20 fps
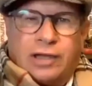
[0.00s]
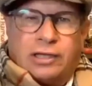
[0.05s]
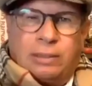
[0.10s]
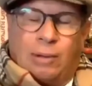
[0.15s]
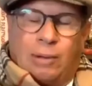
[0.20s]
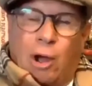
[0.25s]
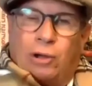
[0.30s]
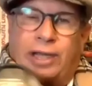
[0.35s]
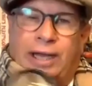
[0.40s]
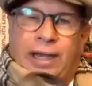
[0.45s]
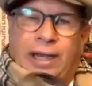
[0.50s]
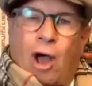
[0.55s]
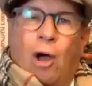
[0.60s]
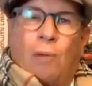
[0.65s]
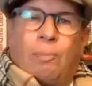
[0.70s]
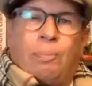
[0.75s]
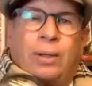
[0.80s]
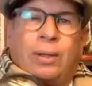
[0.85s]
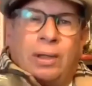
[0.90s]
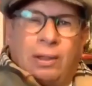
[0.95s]
about can
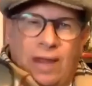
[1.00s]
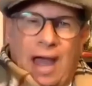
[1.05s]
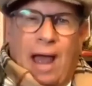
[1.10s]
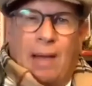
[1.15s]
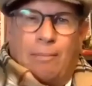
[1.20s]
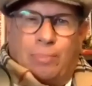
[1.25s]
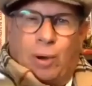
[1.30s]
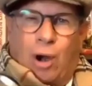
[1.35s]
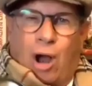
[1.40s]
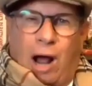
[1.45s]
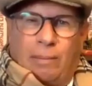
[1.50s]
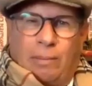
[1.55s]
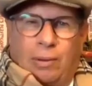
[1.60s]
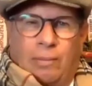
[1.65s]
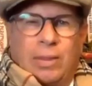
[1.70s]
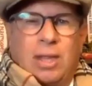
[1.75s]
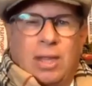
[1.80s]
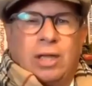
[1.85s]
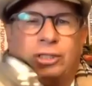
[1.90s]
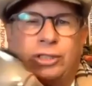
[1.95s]
help that problem.
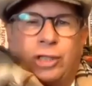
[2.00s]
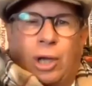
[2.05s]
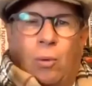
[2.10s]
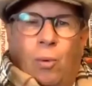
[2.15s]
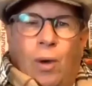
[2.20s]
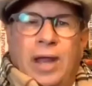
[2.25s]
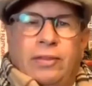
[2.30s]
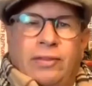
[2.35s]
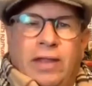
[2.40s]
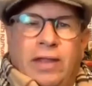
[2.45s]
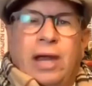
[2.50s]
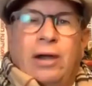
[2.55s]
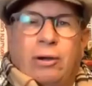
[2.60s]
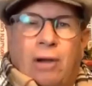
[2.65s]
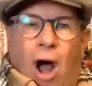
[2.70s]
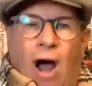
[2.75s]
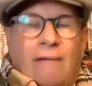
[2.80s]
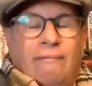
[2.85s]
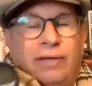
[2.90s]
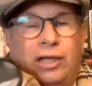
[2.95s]
So when
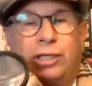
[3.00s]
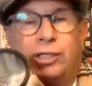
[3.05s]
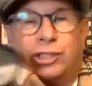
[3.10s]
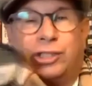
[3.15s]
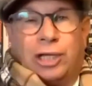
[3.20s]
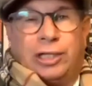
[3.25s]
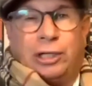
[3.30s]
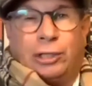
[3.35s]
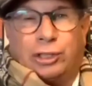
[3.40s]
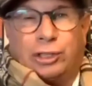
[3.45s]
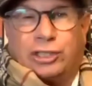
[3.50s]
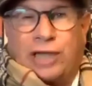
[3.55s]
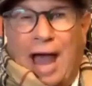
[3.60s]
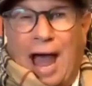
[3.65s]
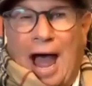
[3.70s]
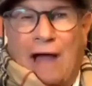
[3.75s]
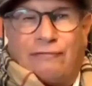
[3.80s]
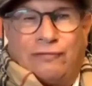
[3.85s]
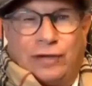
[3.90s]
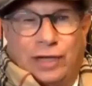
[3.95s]
obviously your
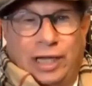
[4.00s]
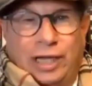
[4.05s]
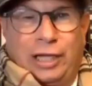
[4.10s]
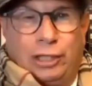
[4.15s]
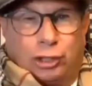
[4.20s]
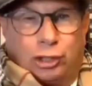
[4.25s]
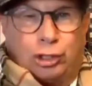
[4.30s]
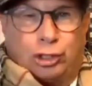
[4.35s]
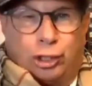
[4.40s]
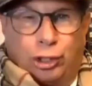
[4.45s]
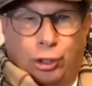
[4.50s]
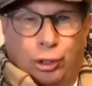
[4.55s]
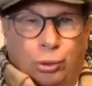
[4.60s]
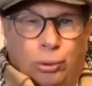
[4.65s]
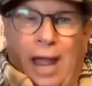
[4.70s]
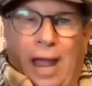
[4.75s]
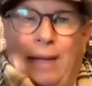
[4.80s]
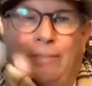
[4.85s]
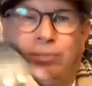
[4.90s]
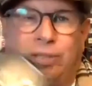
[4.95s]
staff needs to
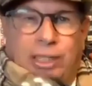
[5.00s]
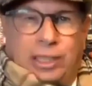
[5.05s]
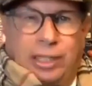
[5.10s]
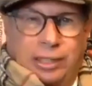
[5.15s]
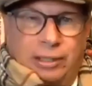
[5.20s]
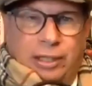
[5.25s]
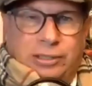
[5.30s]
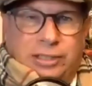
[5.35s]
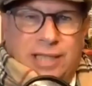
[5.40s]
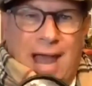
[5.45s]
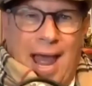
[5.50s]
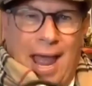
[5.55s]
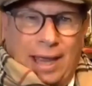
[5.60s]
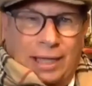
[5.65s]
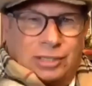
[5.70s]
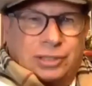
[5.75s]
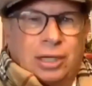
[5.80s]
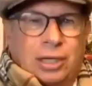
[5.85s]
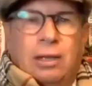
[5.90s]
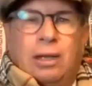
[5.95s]
empty the
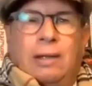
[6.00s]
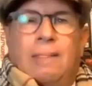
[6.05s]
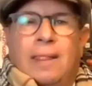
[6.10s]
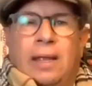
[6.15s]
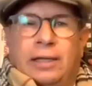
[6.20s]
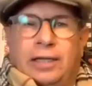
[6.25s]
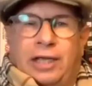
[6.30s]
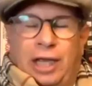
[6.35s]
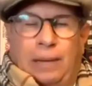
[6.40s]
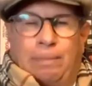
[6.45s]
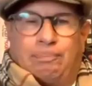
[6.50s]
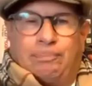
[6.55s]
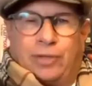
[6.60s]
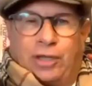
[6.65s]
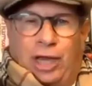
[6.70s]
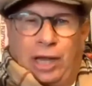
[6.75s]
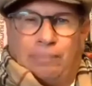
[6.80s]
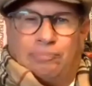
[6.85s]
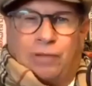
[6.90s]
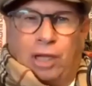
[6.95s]
tanks, keep
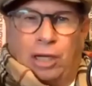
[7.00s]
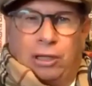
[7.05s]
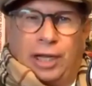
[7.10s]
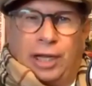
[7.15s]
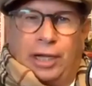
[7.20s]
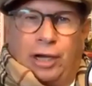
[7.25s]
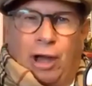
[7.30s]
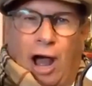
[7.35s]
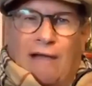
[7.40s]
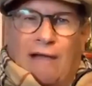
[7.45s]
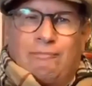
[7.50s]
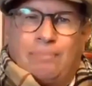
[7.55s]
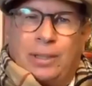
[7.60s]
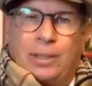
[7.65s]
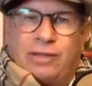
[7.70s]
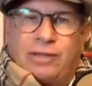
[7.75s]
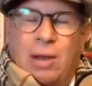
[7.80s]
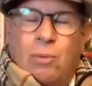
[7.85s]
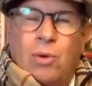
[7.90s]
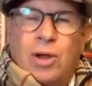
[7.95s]
the lid off. But
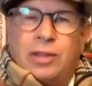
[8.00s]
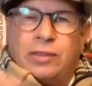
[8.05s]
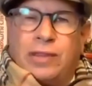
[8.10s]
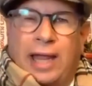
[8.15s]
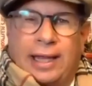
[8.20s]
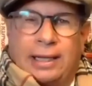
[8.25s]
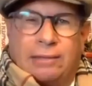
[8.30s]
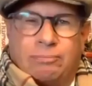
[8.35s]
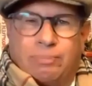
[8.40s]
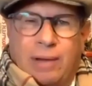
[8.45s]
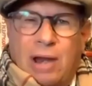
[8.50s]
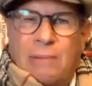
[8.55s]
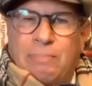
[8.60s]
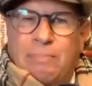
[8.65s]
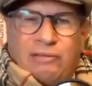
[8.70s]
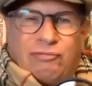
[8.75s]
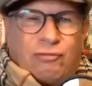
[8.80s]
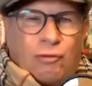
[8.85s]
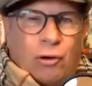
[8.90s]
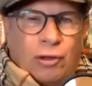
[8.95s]
then
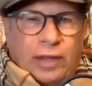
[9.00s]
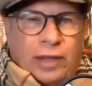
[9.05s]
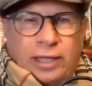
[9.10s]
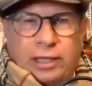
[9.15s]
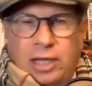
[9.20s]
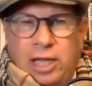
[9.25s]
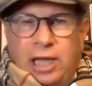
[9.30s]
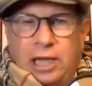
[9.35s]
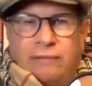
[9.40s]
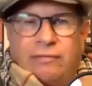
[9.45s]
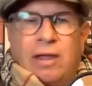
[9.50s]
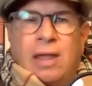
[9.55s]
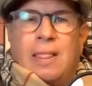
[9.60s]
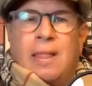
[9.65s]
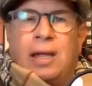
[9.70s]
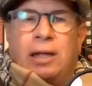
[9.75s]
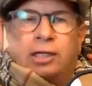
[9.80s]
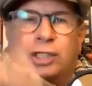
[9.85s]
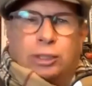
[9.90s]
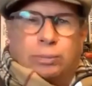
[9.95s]
before they leave,
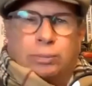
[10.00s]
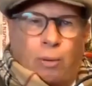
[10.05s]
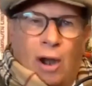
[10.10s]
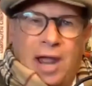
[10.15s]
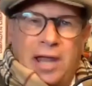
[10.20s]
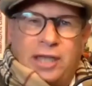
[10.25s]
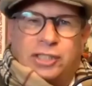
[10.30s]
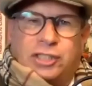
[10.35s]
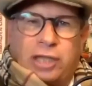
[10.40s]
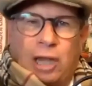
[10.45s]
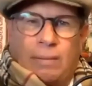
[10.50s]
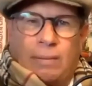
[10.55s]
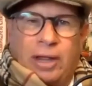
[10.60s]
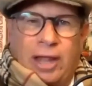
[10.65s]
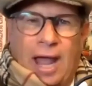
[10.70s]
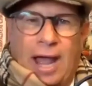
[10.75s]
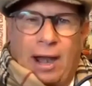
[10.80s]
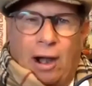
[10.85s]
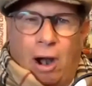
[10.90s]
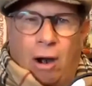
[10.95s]
spray some of
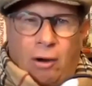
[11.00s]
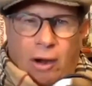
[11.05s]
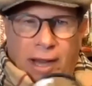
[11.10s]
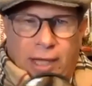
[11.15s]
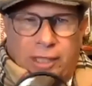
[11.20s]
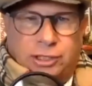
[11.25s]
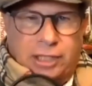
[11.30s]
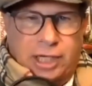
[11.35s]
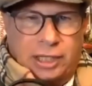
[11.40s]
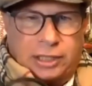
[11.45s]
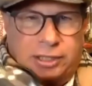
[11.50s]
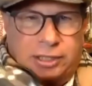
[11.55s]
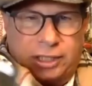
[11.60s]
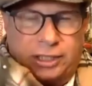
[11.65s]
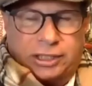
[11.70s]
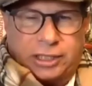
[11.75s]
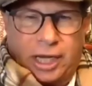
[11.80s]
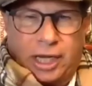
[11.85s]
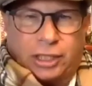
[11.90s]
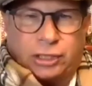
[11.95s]
that
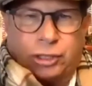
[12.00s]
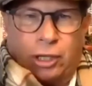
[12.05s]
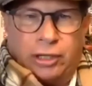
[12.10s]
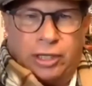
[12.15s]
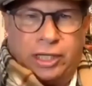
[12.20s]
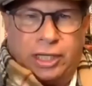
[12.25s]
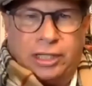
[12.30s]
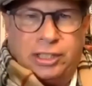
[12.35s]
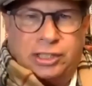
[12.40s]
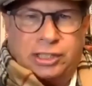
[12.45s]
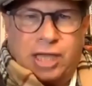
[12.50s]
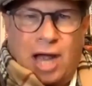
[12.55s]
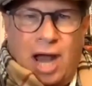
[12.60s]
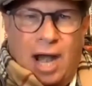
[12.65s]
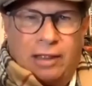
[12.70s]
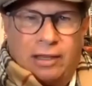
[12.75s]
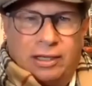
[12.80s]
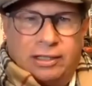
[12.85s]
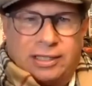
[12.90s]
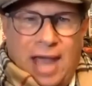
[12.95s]
RX66 on the inside
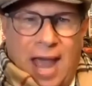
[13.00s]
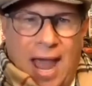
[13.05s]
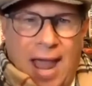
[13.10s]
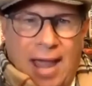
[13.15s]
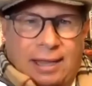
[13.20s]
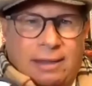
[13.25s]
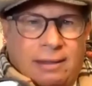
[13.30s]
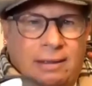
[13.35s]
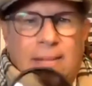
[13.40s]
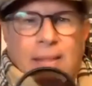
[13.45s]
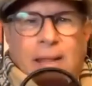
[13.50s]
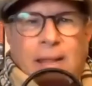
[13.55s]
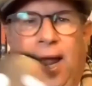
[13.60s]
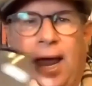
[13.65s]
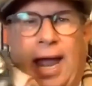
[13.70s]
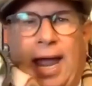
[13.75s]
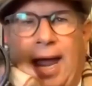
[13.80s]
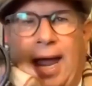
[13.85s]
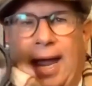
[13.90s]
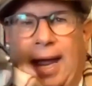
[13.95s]
of the tank,
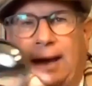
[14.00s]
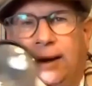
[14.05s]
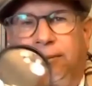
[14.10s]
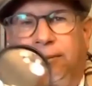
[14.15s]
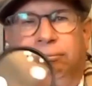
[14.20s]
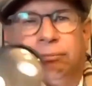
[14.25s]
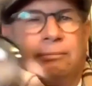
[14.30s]
and